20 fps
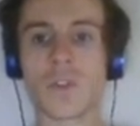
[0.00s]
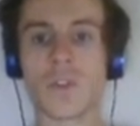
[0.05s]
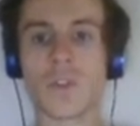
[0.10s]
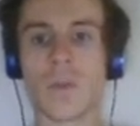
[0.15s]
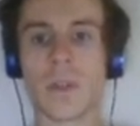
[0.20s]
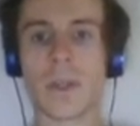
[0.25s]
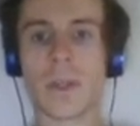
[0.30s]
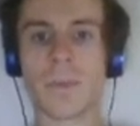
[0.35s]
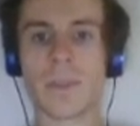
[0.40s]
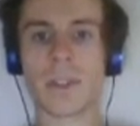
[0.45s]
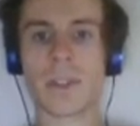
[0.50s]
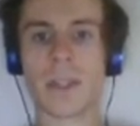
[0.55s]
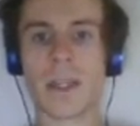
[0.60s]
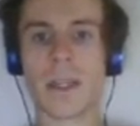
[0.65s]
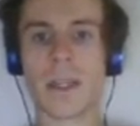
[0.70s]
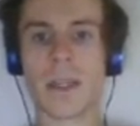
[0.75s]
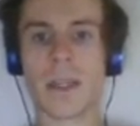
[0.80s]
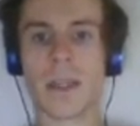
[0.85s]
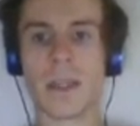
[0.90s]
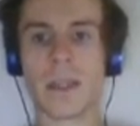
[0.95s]
what I'm
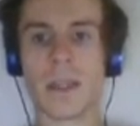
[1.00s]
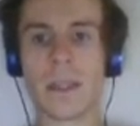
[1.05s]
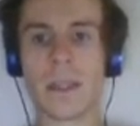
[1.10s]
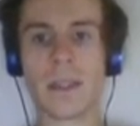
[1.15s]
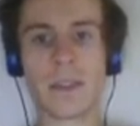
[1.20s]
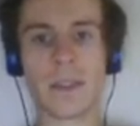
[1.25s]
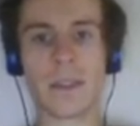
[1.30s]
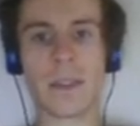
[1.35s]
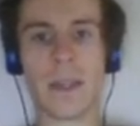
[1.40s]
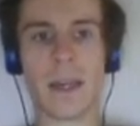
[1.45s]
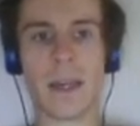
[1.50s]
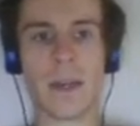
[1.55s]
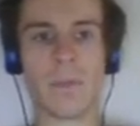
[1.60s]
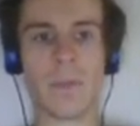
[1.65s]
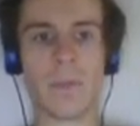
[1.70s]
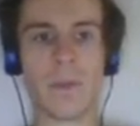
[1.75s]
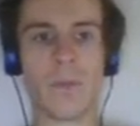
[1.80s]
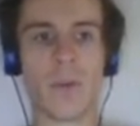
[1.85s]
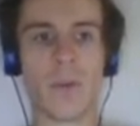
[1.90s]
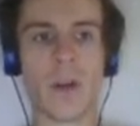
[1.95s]
saying is
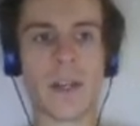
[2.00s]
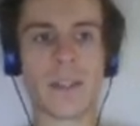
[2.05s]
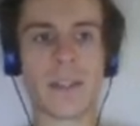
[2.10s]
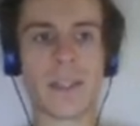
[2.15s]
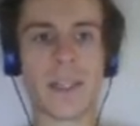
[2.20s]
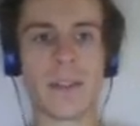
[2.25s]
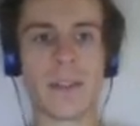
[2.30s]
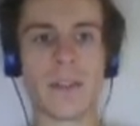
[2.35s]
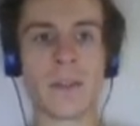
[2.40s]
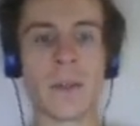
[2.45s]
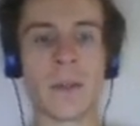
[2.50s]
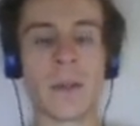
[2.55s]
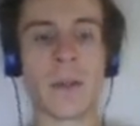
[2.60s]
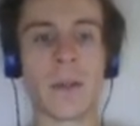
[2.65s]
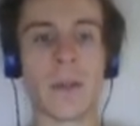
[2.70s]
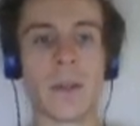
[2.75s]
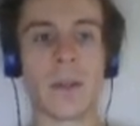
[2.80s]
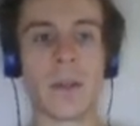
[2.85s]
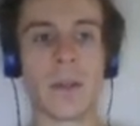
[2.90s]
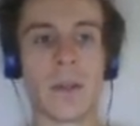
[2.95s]
that before I said
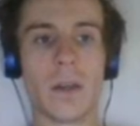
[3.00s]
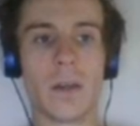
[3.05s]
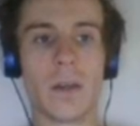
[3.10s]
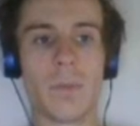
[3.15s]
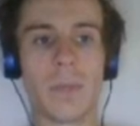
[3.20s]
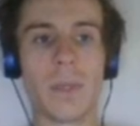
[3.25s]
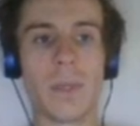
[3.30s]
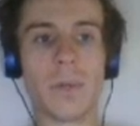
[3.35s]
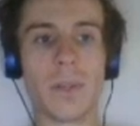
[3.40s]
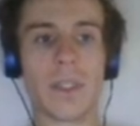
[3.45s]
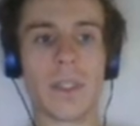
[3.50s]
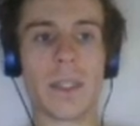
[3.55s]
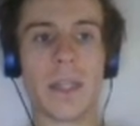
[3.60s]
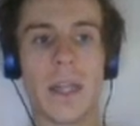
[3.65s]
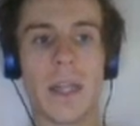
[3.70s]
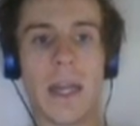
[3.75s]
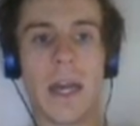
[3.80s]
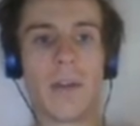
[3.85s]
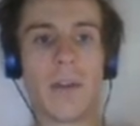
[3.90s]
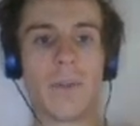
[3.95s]
people can
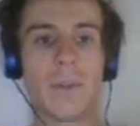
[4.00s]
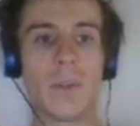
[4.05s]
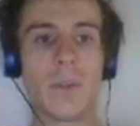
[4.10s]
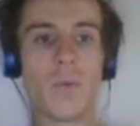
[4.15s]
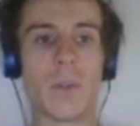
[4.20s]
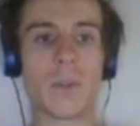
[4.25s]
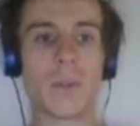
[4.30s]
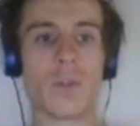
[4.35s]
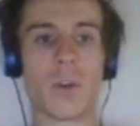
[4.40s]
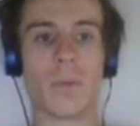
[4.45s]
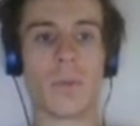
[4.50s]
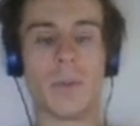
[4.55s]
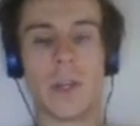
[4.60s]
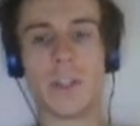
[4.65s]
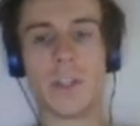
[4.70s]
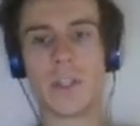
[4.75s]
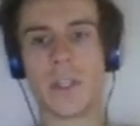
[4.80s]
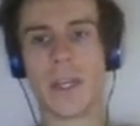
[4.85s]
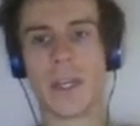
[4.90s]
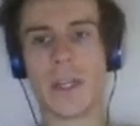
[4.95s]
have only one
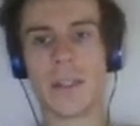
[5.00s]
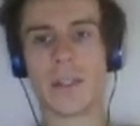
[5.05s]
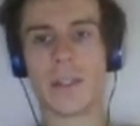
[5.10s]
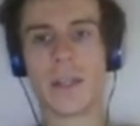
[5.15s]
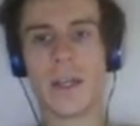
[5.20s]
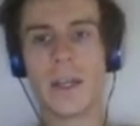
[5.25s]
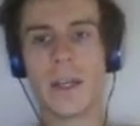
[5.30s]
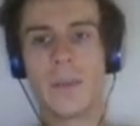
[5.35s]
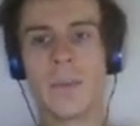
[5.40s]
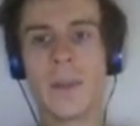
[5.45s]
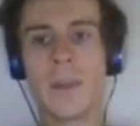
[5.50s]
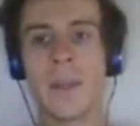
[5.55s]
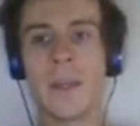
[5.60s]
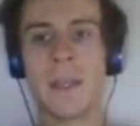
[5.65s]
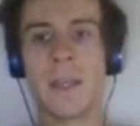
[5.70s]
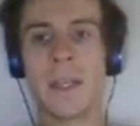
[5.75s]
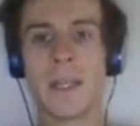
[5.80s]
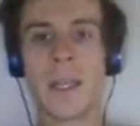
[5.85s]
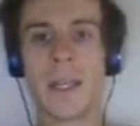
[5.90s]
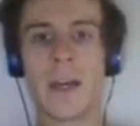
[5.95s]
corporation at a time.
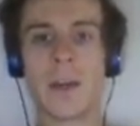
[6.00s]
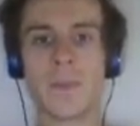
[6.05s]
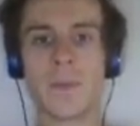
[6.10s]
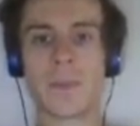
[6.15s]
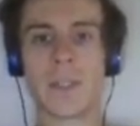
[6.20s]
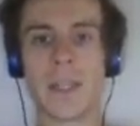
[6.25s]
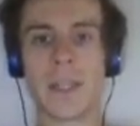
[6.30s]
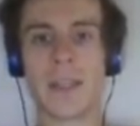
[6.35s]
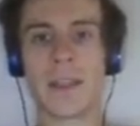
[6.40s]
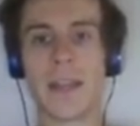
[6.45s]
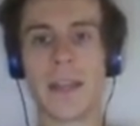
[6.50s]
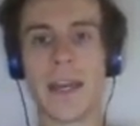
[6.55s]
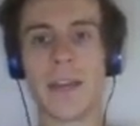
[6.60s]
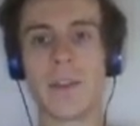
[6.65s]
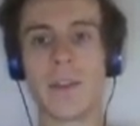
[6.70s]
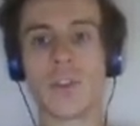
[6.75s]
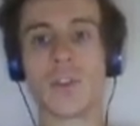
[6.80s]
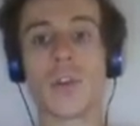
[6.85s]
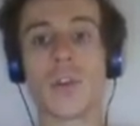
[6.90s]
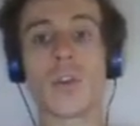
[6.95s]
Now I'm saying
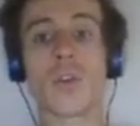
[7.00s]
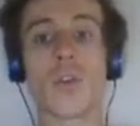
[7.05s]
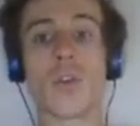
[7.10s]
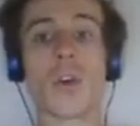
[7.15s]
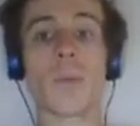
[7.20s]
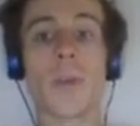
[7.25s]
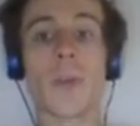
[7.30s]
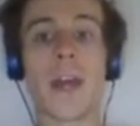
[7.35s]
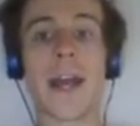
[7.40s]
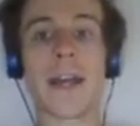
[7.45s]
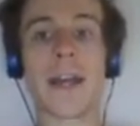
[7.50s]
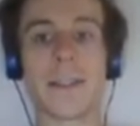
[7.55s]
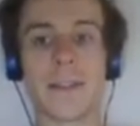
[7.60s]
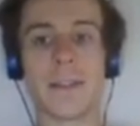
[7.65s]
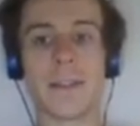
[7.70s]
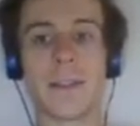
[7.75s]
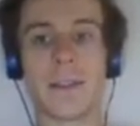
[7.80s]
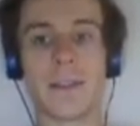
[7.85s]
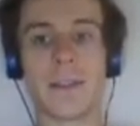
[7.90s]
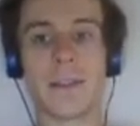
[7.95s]
that the total corporate
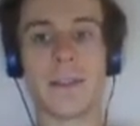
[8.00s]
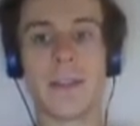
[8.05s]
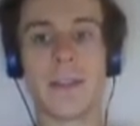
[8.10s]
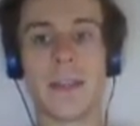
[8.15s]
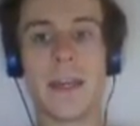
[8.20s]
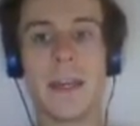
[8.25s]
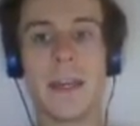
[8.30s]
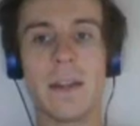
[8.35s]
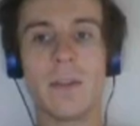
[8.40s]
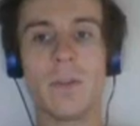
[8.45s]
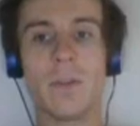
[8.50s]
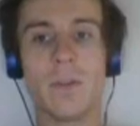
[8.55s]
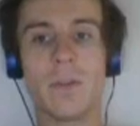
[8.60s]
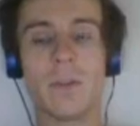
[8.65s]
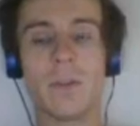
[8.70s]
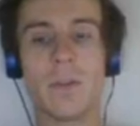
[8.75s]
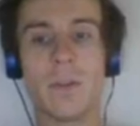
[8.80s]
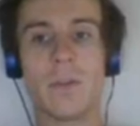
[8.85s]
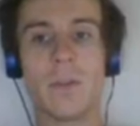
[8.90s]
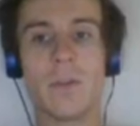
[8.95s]
assets that
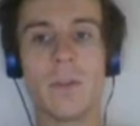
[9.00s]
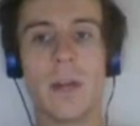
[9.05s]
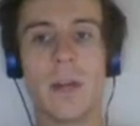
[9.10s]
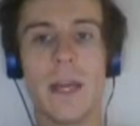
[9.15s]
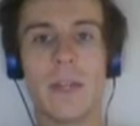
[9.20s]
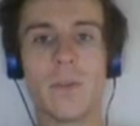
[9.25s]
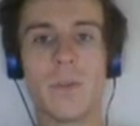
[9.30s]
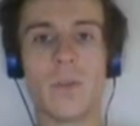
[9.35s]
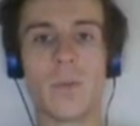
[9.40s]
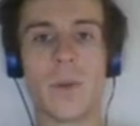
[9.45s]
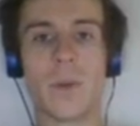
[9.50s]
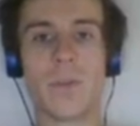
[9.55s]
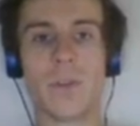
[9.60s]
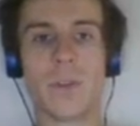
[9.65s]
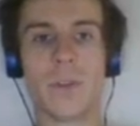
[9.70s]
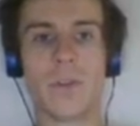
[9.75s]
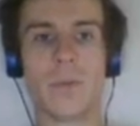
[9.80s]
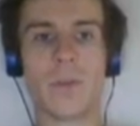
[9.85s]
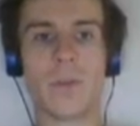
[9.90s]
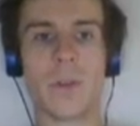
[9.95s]
or annual
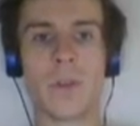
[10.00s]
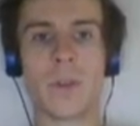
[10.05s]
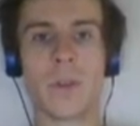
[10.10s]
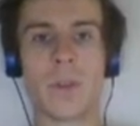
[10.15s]
revenue